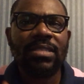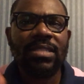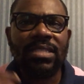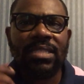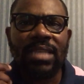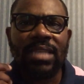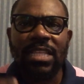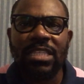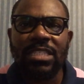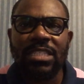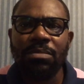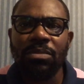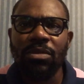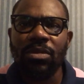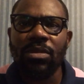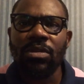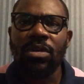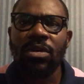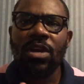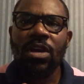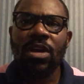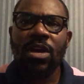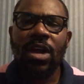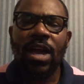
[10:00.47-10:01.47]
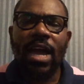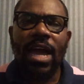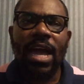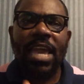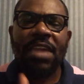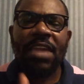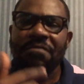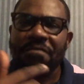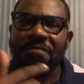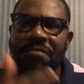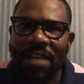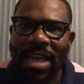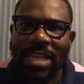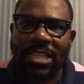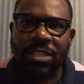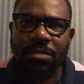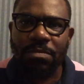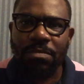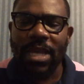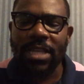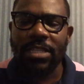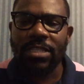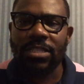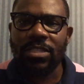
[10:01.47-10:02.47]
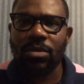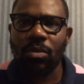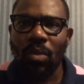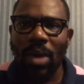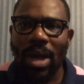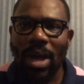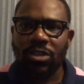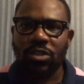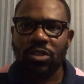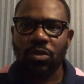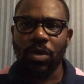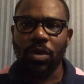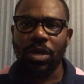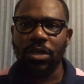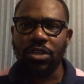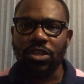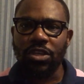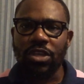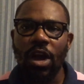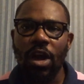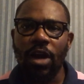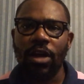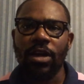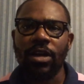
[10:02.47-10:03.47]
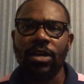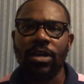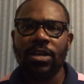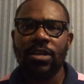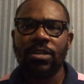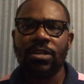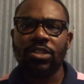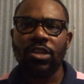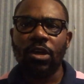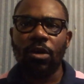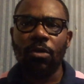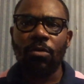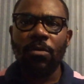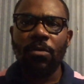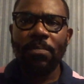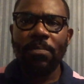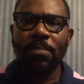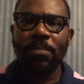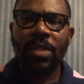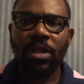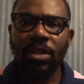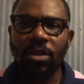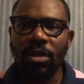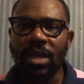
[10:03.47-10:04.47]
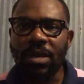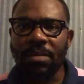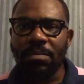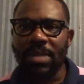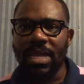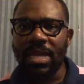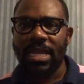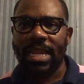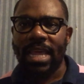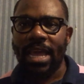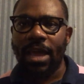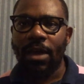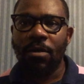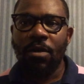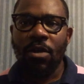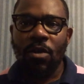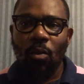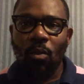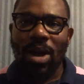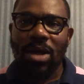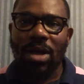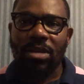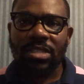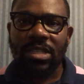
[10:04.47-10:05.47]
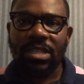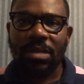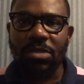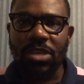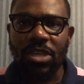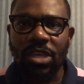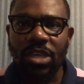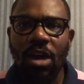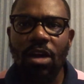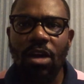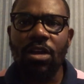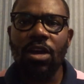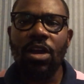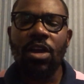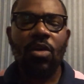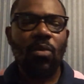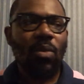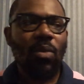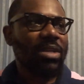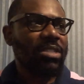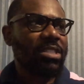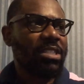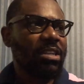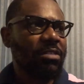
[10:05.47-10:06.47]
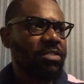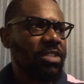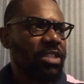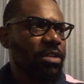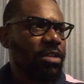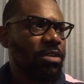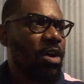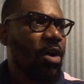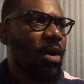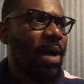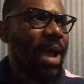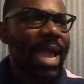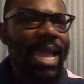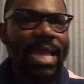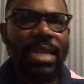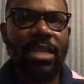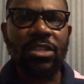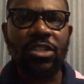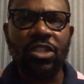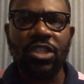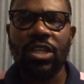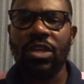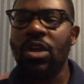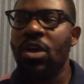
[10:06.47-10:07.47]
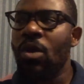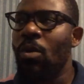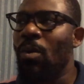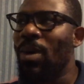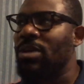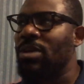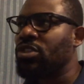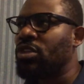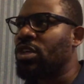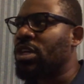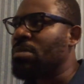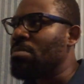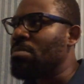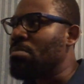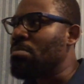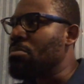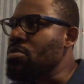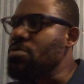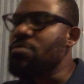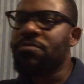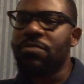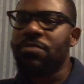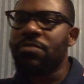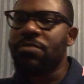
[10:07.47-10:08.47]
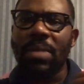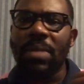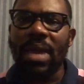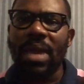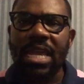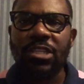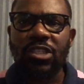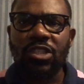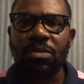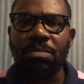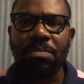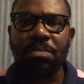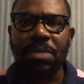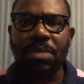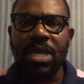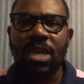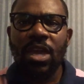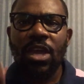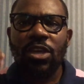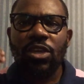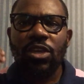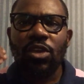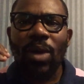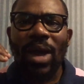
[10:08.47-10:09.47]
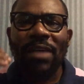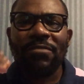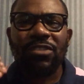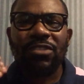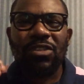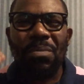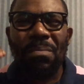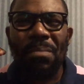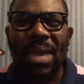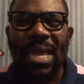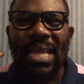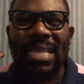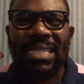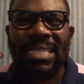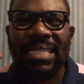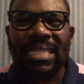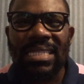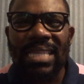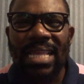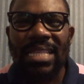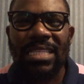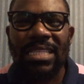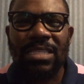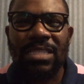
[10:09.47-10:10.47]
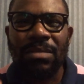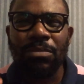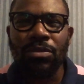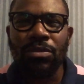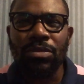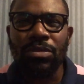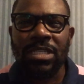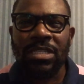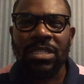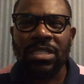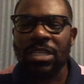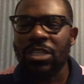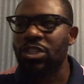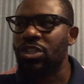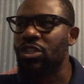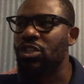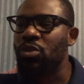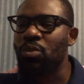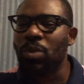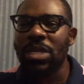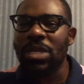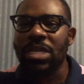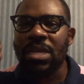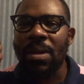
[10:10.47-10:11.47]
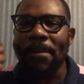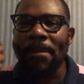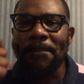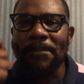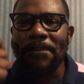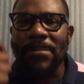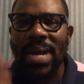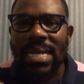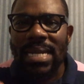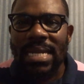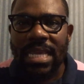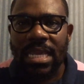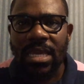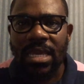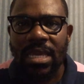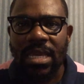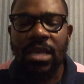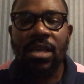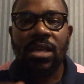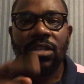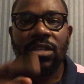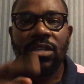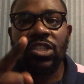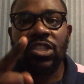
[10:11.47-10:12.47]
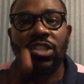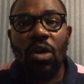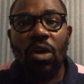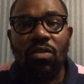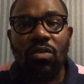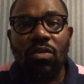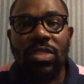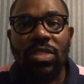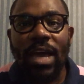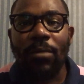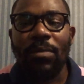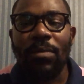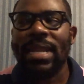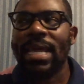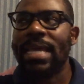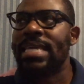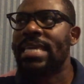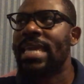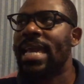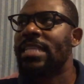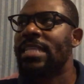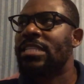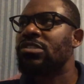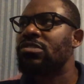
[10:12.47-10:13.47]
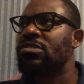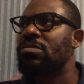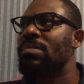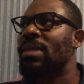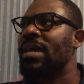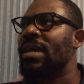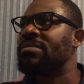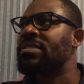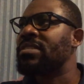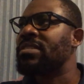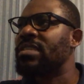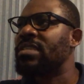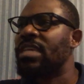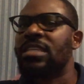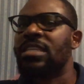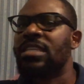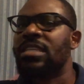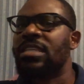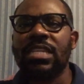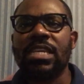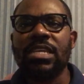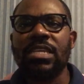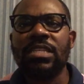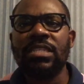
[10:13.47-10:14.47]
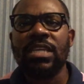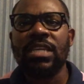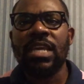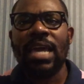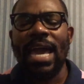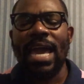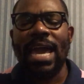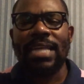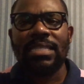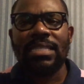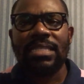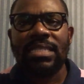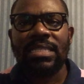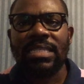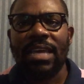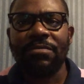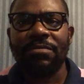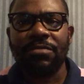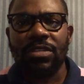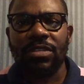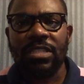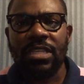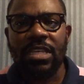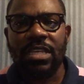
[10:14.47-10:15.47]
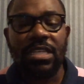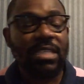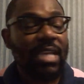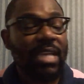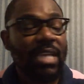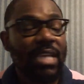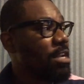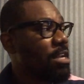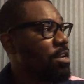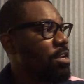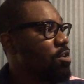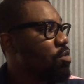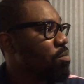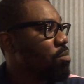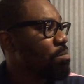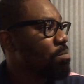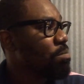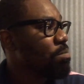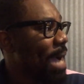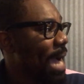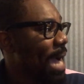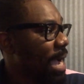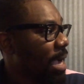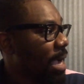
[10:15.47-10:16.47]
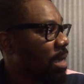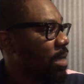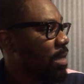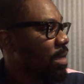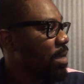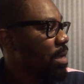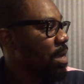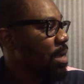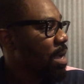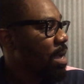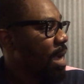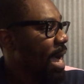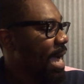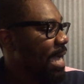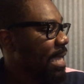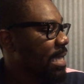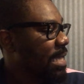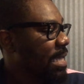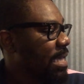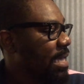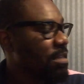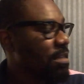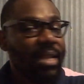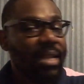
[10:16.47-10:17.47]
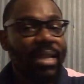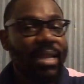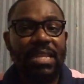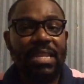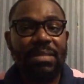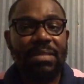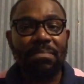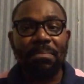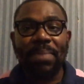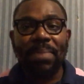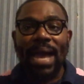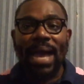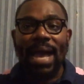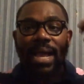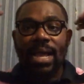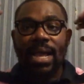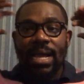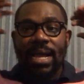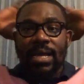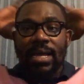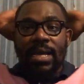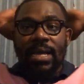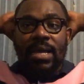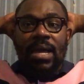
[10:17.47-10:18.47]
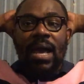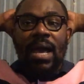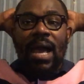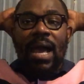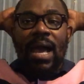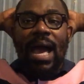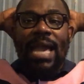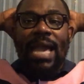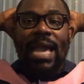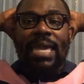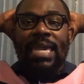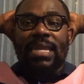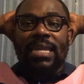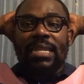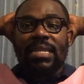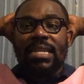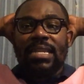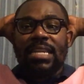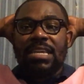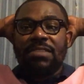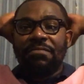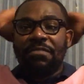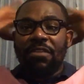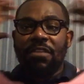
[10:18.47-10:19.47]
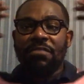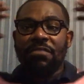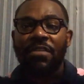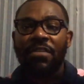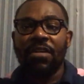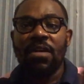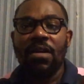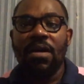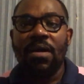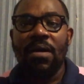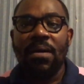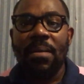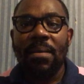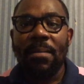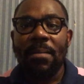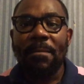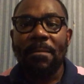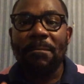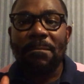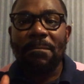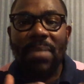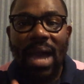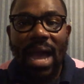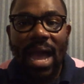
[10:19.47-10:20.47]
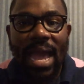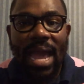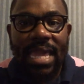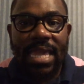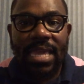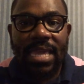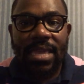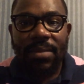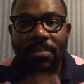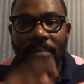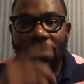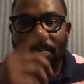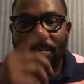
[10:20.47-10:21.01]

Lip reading: sensible investments whilst we're young. So look at me now. Whilst I'm young, whilst I've still got energy, whilst you can move from A to B, you have to make sensible decisions with your money so that when I get to my 60s and 70s, I can look back, I can lean back, I can leave off my